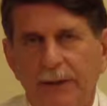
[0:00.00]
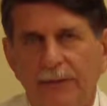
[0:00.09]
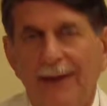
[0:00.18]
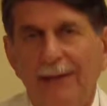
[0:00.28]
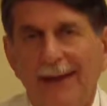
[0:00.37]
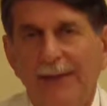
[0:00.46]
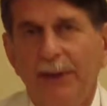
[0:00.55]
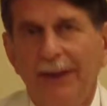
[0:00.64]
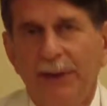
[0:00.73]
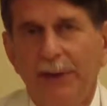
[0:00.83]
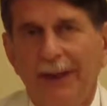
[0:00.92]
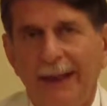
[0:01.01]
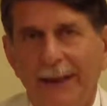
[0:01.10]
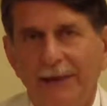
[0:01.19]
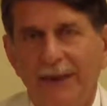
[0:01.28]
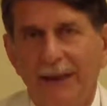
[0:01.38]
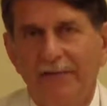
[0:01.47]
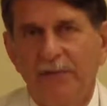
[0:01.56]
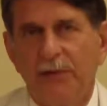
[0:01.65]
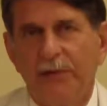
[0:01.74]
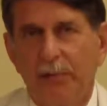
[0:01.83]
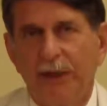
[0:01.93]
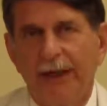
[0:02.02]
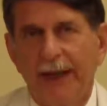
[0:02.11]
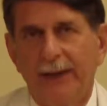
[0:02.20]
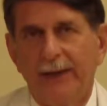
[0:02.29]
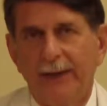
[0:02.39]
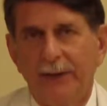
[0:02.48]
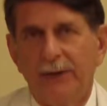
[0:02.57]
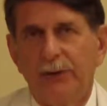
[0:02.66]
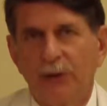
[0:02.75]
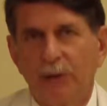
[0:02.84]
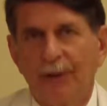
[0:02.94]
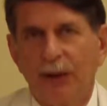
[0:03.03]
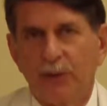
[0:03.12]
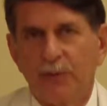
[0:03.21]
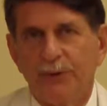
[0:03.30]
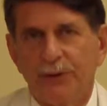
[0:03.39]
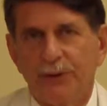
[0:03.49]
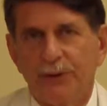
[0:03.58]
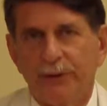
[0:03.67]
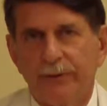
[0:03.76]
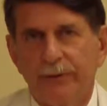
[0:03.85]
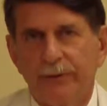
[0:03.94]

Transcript: they may be a good candidate for the Barnett internal pouch procedure.